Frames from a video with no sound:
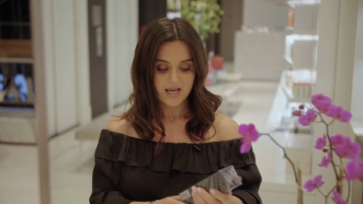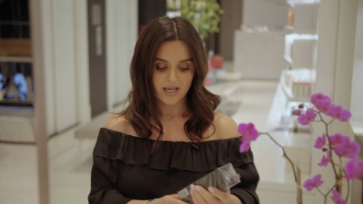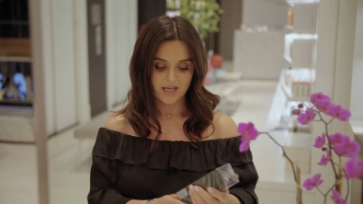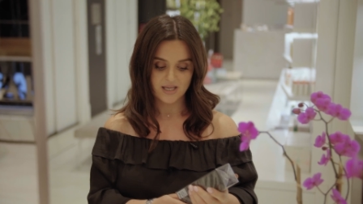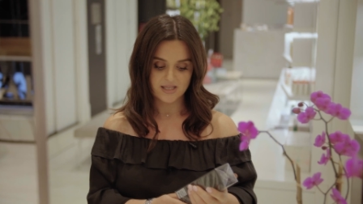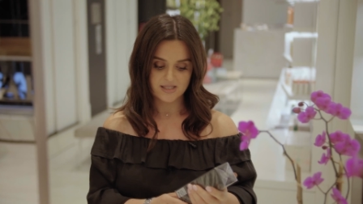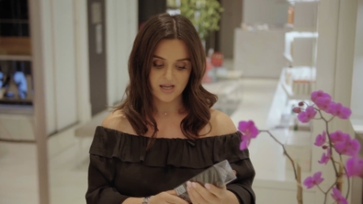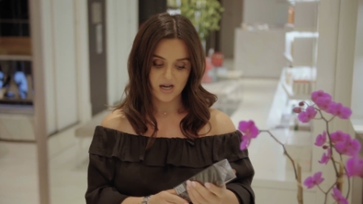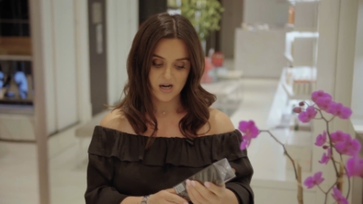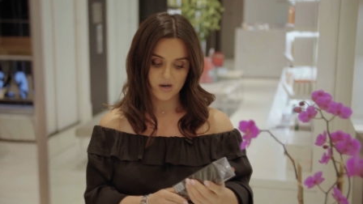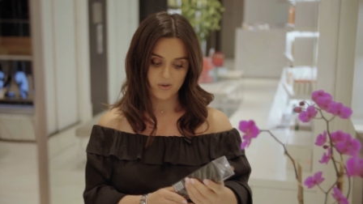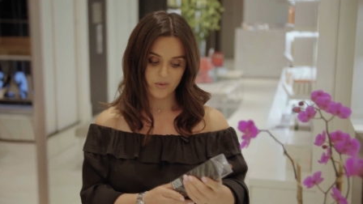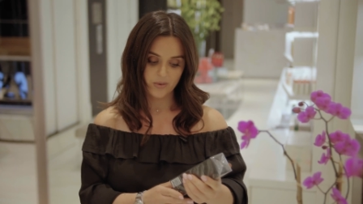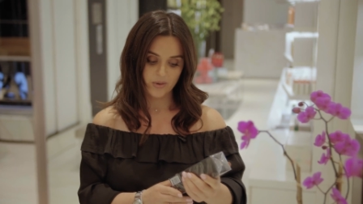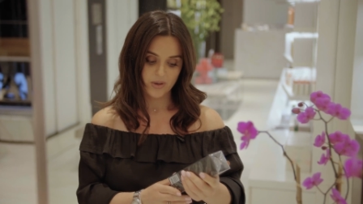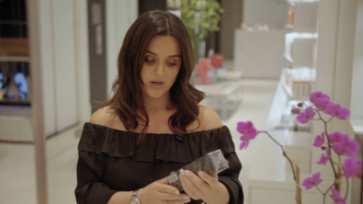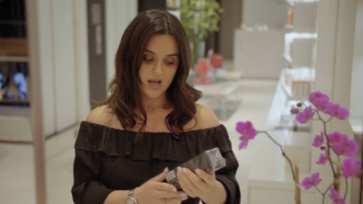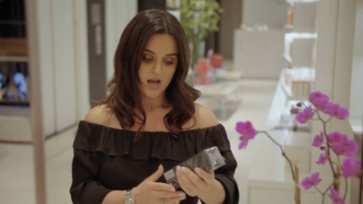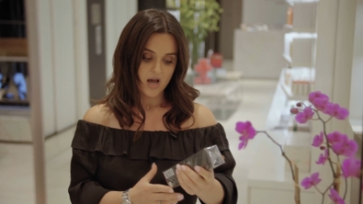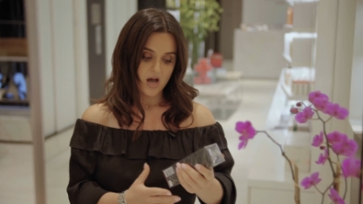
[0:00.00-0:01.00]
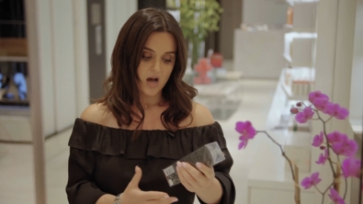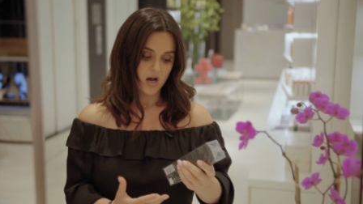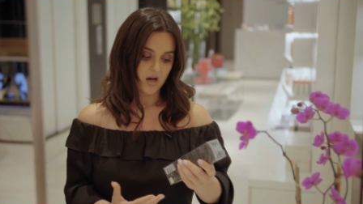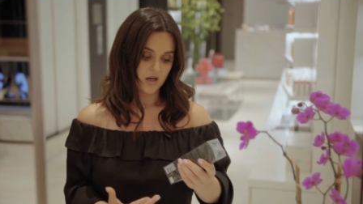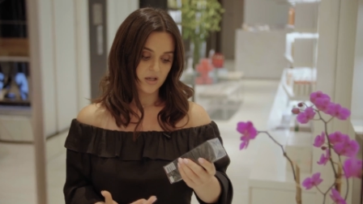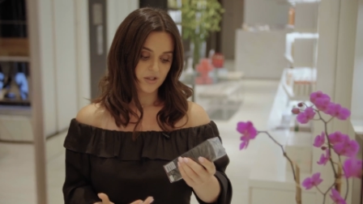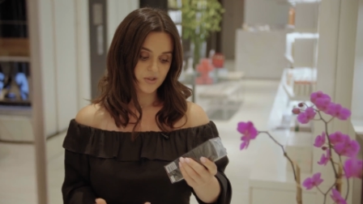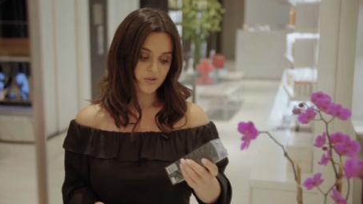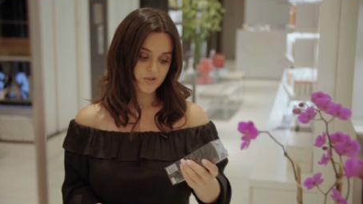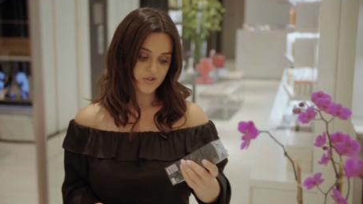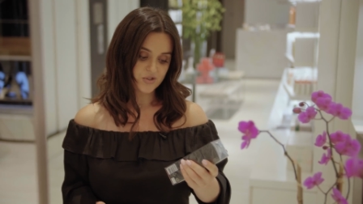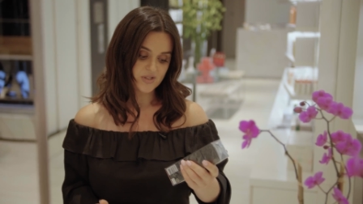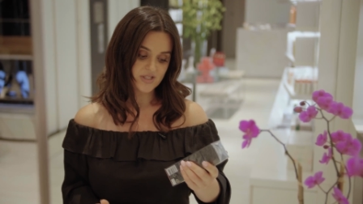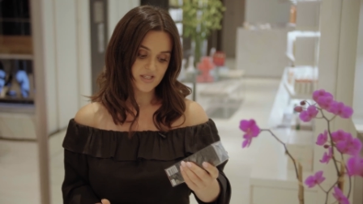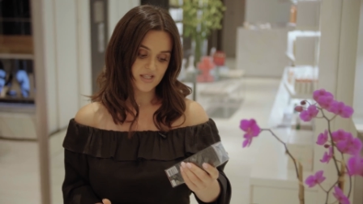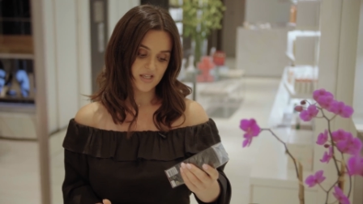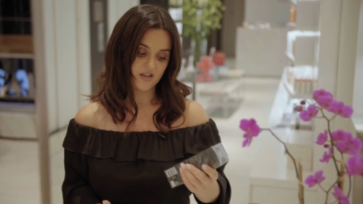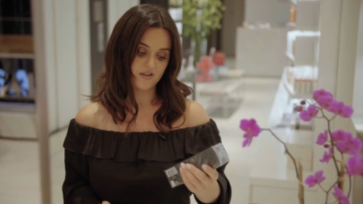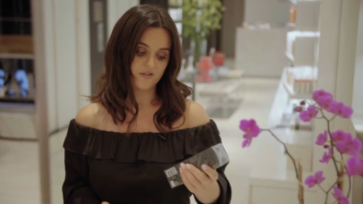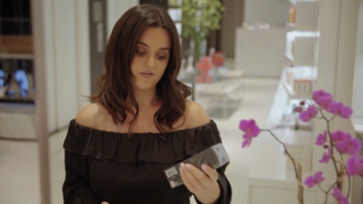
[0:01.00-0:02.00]
is our
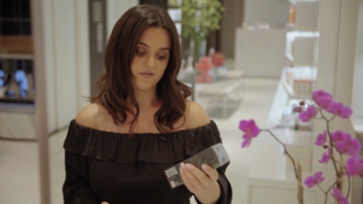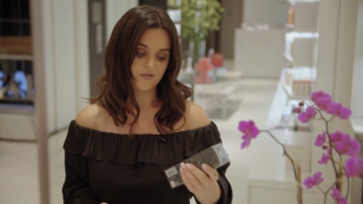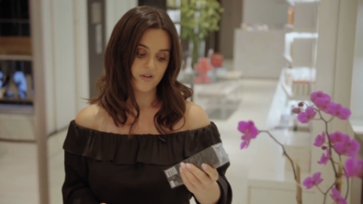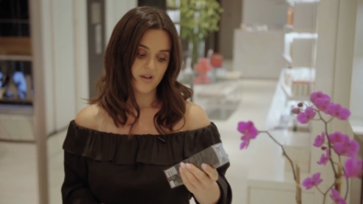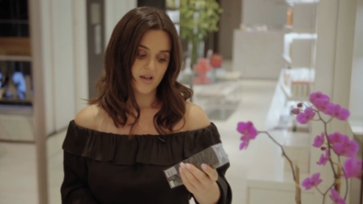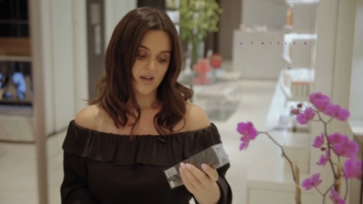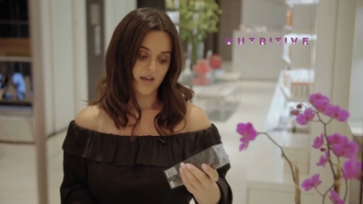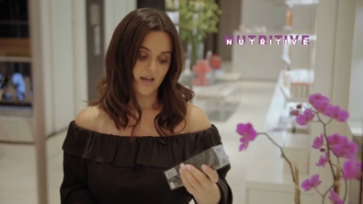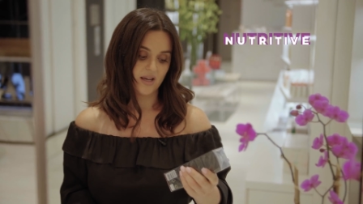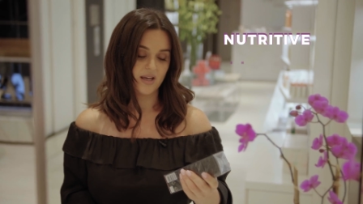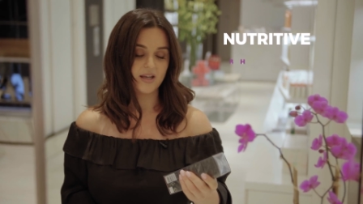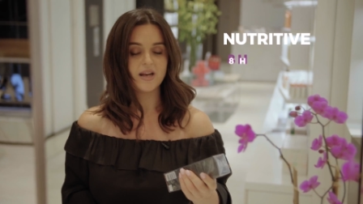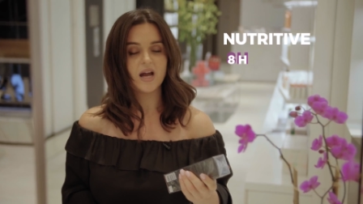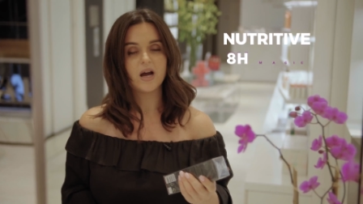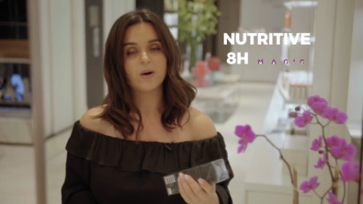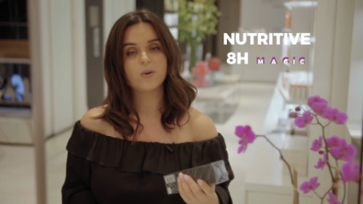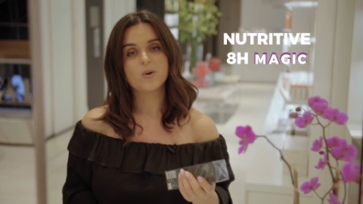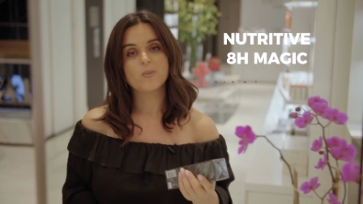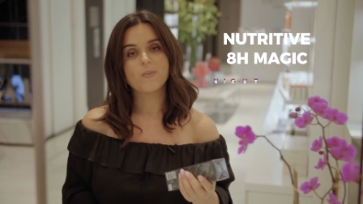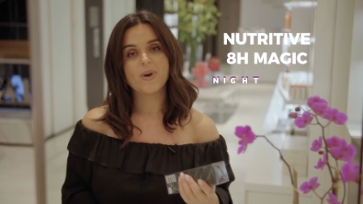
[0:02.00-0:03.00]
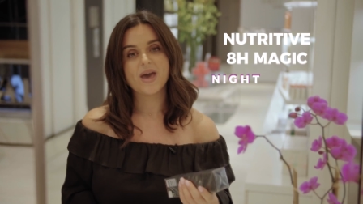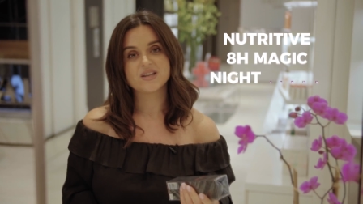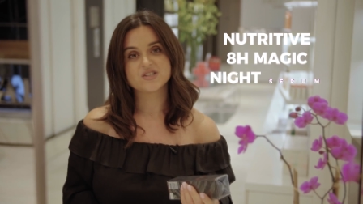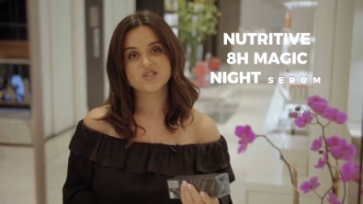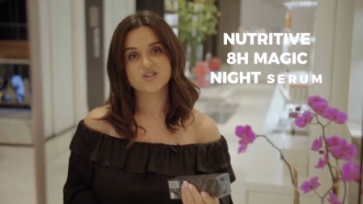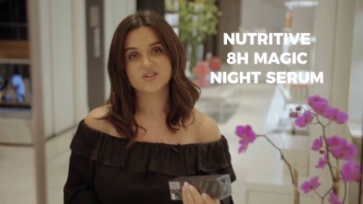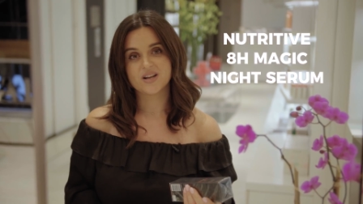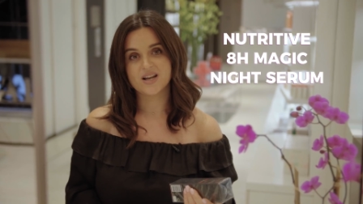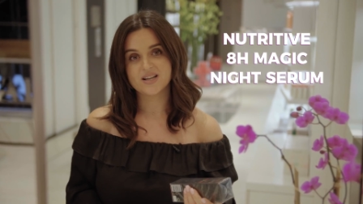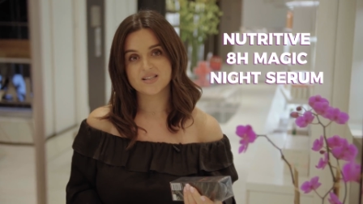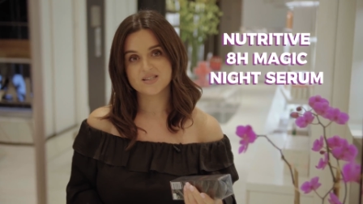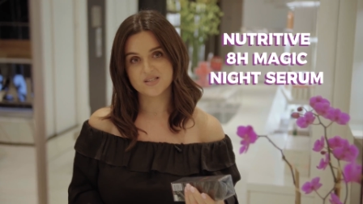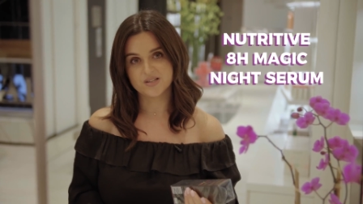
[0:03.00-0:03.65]
nutritive 8-hour Magic Night